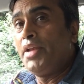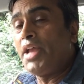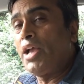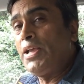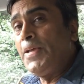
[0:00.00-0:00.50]

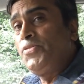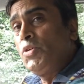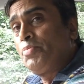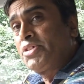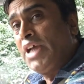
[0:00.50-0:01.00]
Now, if
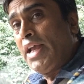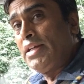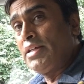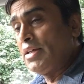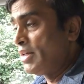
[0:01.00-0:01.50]
you
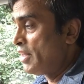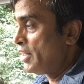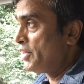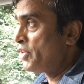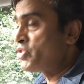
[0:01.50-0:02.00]
pretend
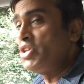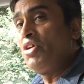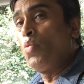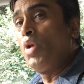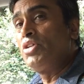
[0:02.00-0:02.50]
the
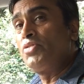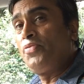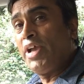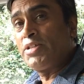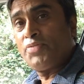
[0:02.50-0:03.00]
steering wheel is the
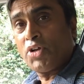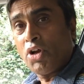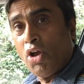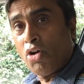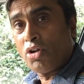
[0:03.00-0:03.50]
face of a
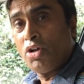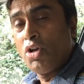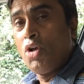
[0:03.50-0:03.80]
clock,